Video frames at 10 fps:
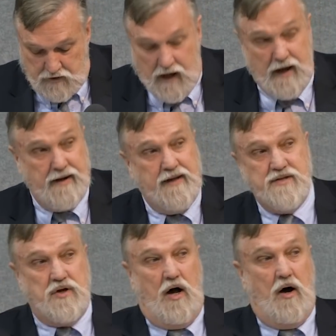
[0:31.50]
God
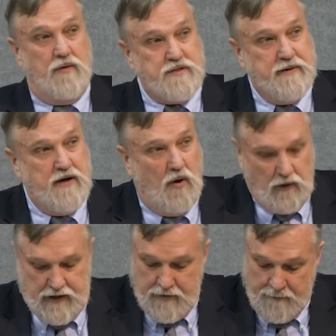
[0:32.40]
has always been
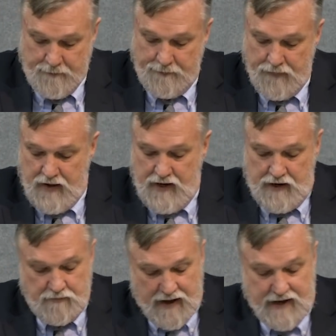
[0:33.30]
holy
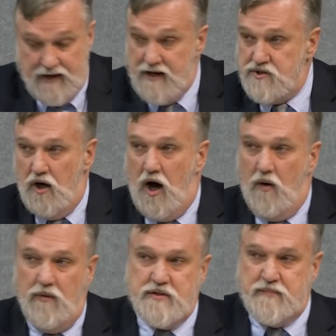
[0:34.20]
and man has
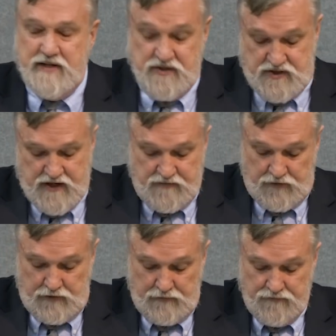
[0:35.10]
always been
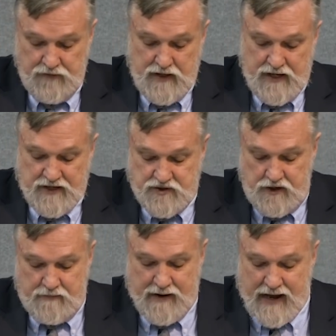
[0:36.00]
sinful, and
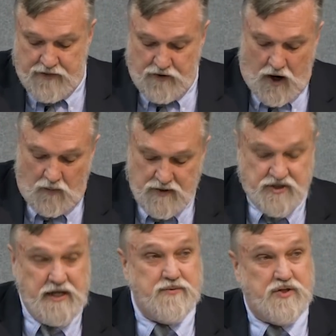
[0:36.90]
so the math
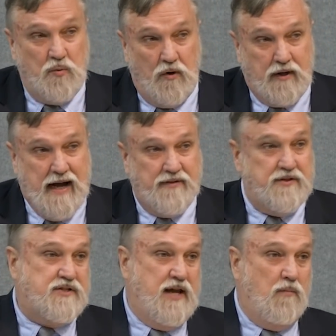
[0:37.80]
always seems to work
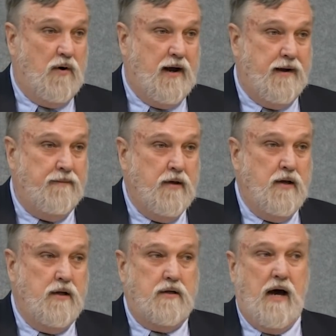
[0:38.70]
out the same way.
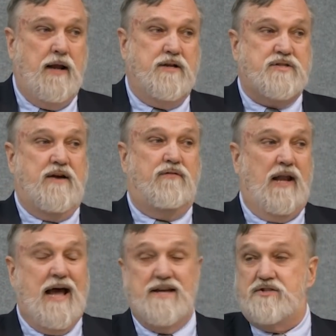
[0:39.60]
God is
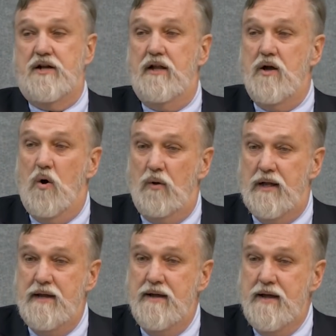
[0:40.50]
everlastingly
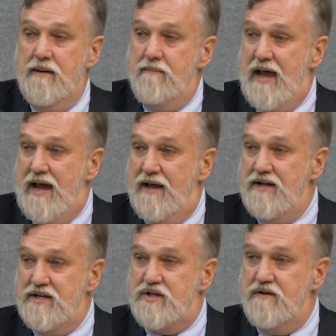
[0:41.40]
holy,
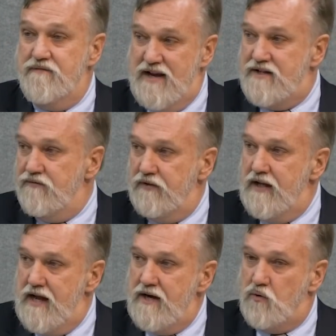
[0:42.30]
man is
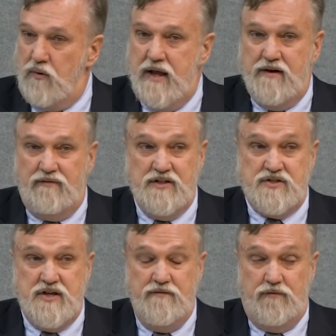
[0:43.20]
inventively and creatively
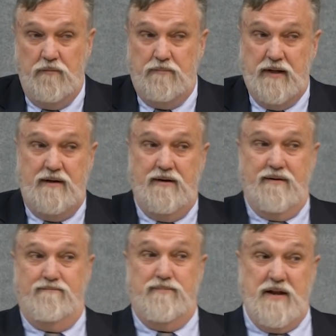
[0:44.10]
sinful, but
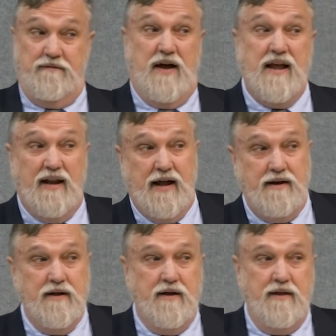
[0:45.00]
being
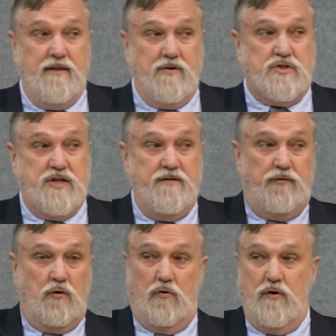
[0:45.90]
finite, those
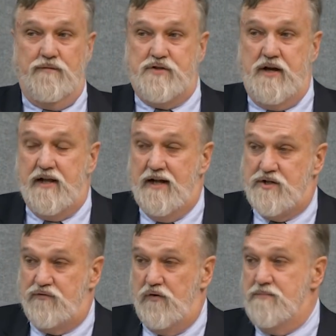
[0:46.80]
sinful grooves that he
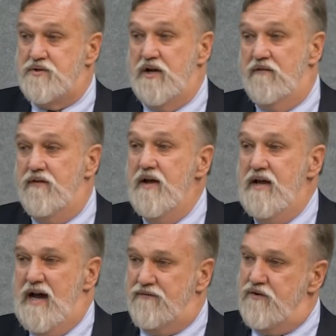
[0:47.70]
cuts for himself
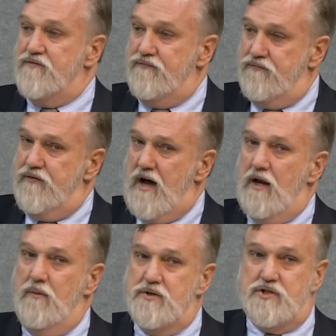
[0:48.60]
have to
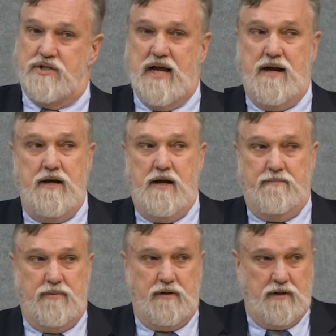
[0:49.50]
follow a set
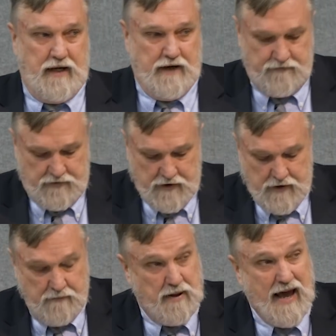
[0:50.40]
number of
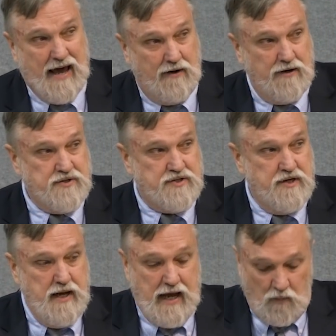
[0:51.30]

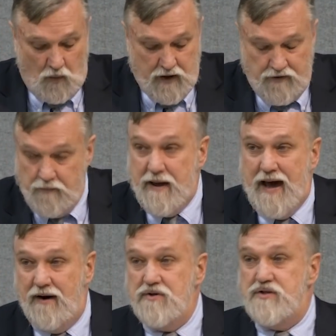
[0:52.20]
patterns. And one of the
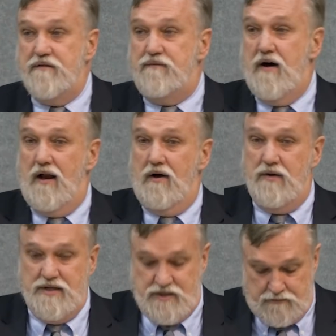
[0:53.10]
patterns they
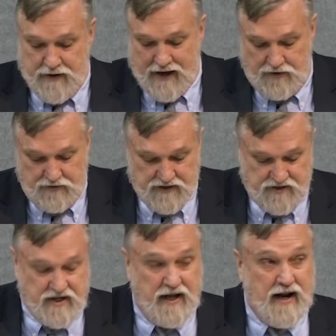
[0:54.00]
follow is the pattern
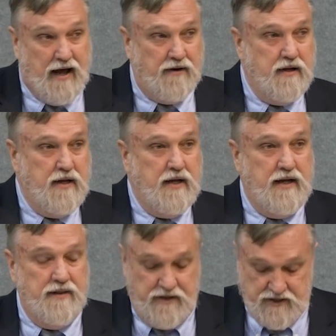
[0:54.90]
that's set out
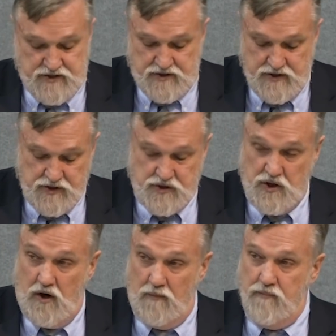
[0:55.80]
in this
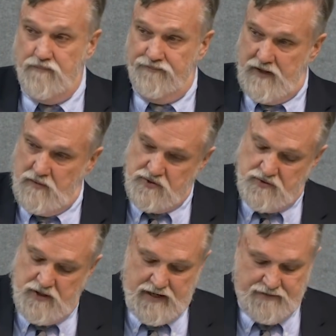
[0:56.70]
psalm. It
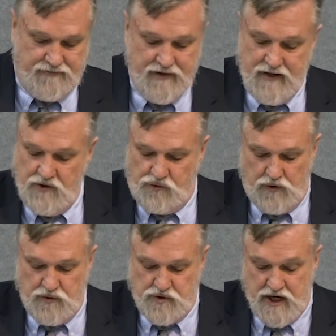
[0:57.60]
was uh,
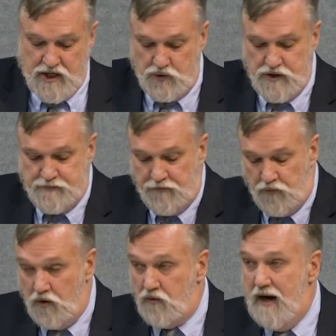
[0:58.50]
true centuries
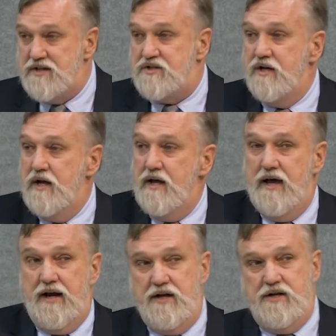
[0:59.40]
before Christ,
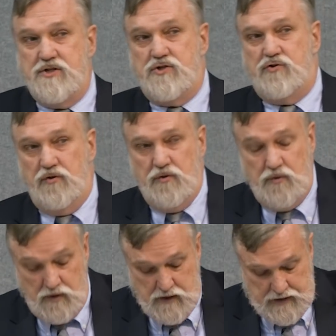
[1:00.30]
and it is
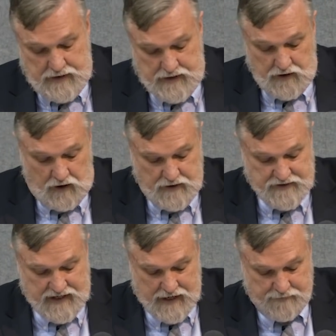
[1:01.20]
true in our
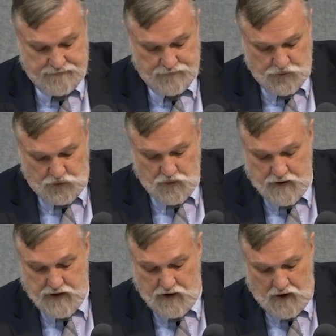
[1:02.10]
time,
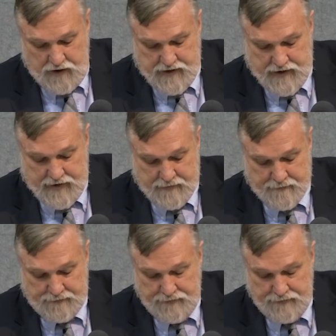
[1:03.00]
true in our day.